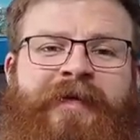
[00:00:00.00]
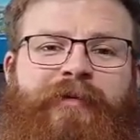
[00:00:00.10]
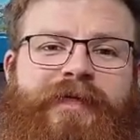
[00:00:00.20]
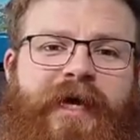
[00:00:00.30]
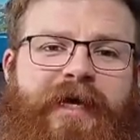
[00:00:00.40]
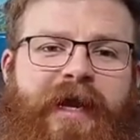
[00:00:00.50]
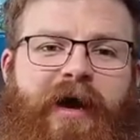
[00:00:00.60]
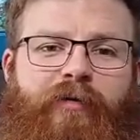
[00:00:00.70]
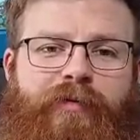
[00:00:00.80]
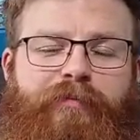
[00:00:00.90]
We take it
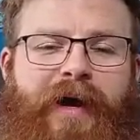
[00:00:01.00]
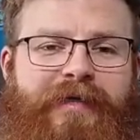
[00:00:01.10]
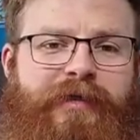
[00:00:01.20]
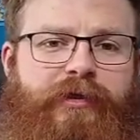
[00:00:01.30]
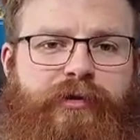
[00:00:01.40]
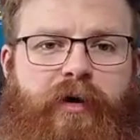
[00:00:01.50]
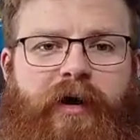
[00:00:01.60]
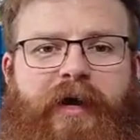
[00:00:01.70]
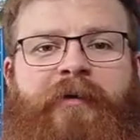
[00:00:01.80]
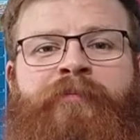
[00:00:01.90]
out, we pat it
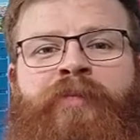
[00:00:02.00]
dry,